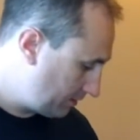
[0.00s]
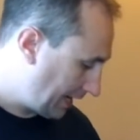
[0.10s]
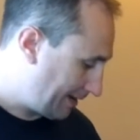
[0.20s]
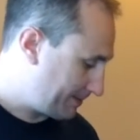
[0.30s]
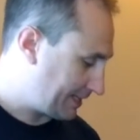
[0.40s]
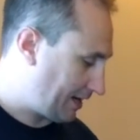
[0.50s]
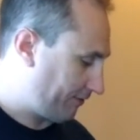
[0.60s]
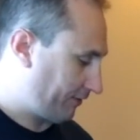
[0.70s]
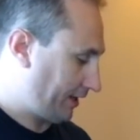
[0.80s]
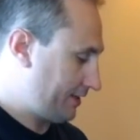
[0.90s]
Amy's got a
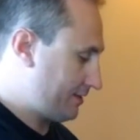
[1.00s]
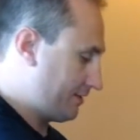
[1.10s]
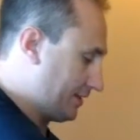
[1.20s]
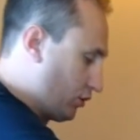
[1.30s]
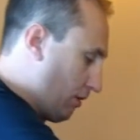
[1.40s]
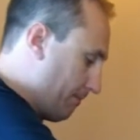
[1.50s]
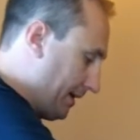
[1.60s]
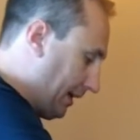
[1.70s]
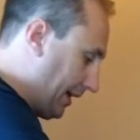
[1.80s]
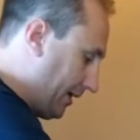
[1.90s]
fleece. These are our mid
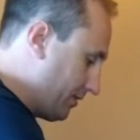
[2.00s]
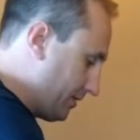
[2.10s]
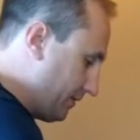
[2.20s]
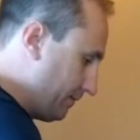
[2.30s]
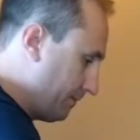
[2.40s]
layers.